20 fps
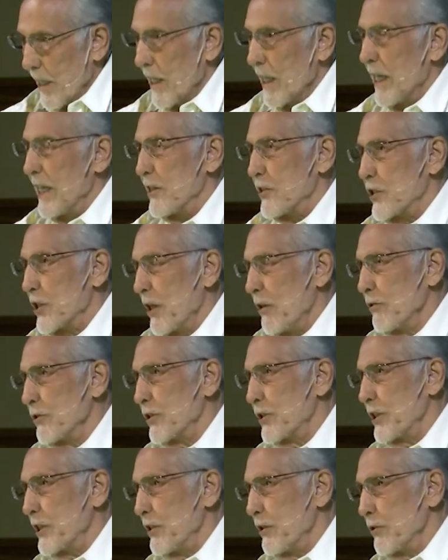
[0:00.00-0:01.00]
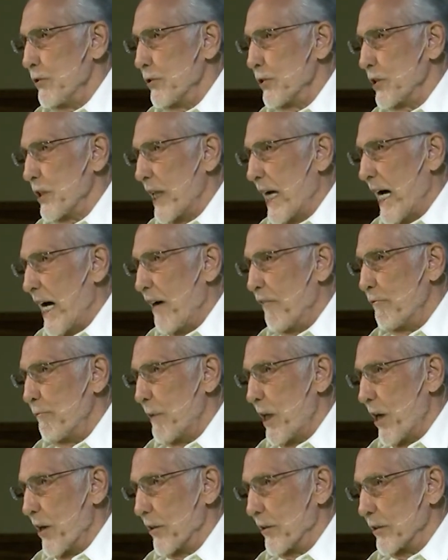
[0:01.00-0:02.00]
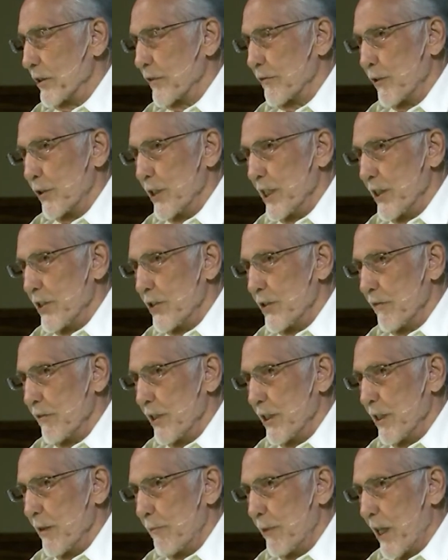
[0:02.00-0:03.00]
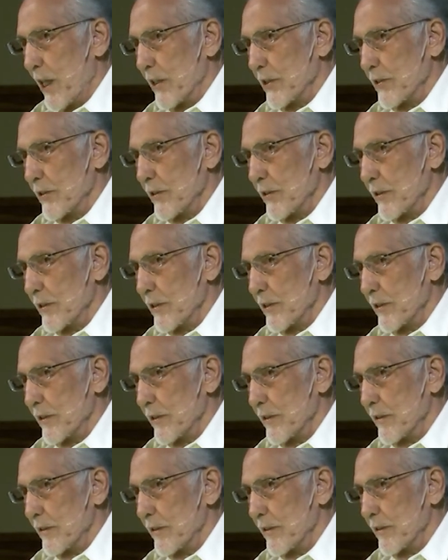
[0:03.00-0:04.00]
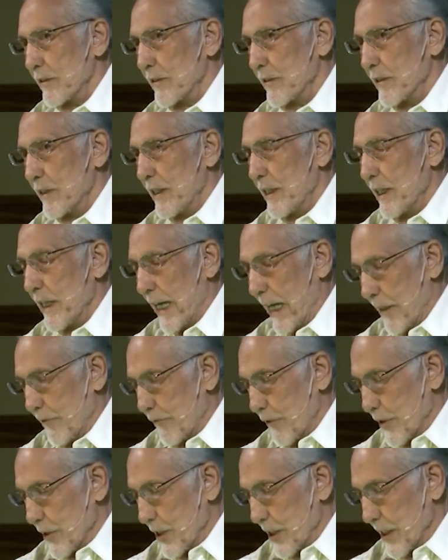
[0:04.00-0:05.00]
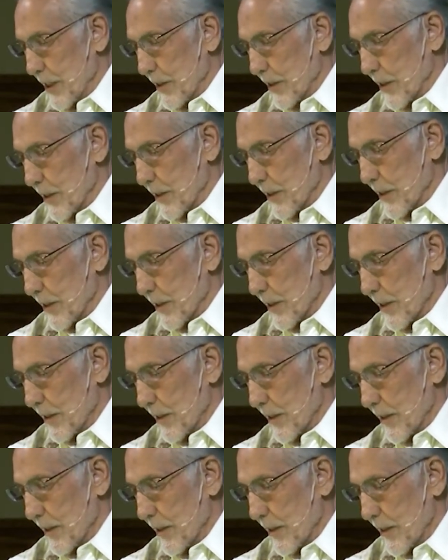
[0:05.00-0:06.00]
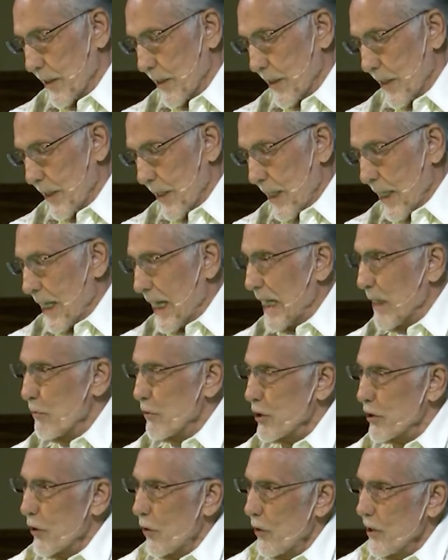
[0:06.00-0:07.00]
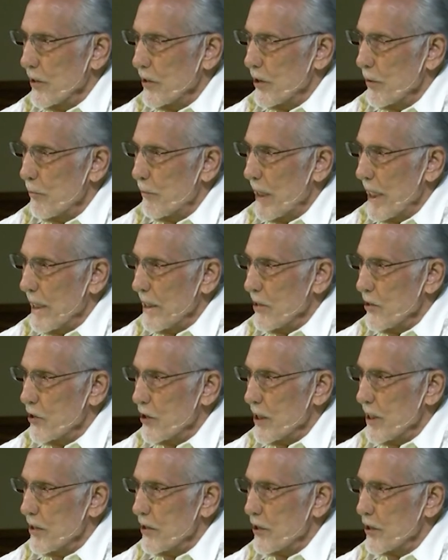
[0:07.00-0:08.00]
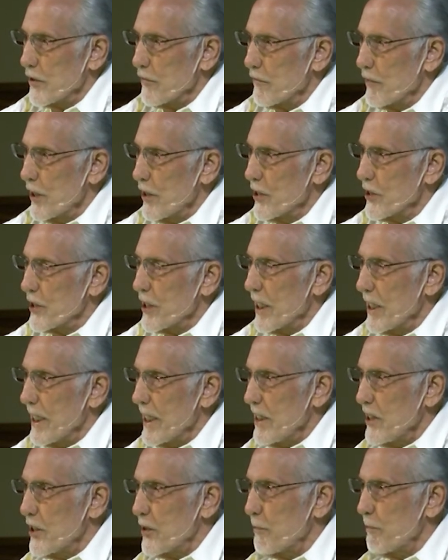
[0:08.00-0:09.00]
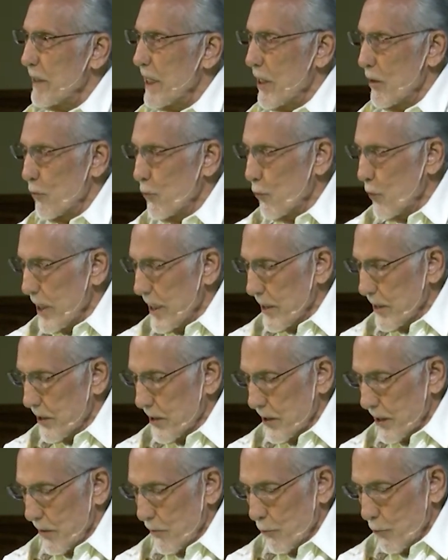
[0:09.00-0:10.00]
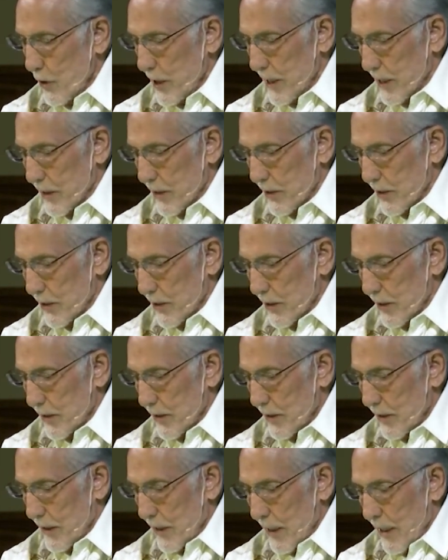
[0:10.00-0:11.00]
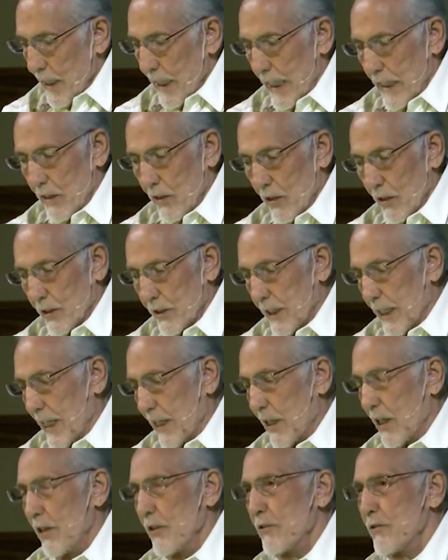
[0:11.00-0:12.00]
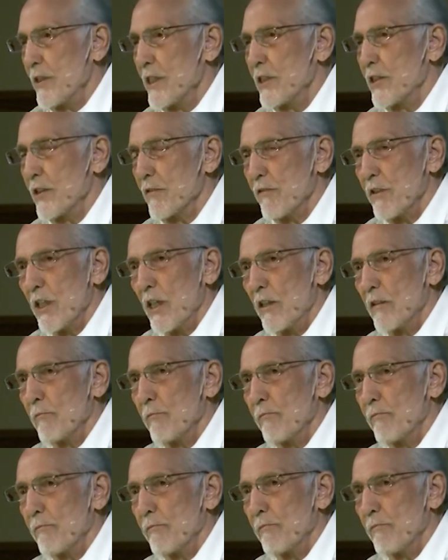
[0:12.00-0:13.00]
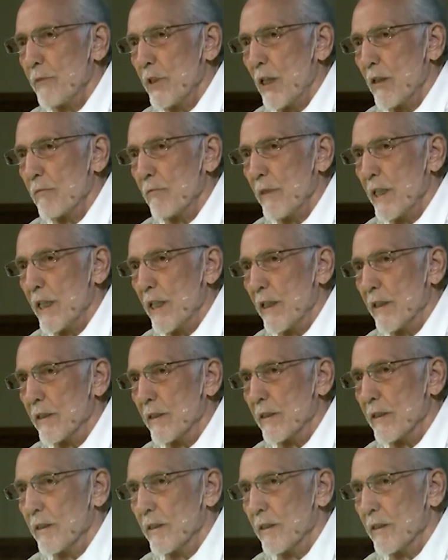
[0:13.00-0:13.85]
he chose to use live models for each of the apostles and for Jesus. He was going to paint Jesus first, and he spent weeks and weeks. He looked at hundreds of young men,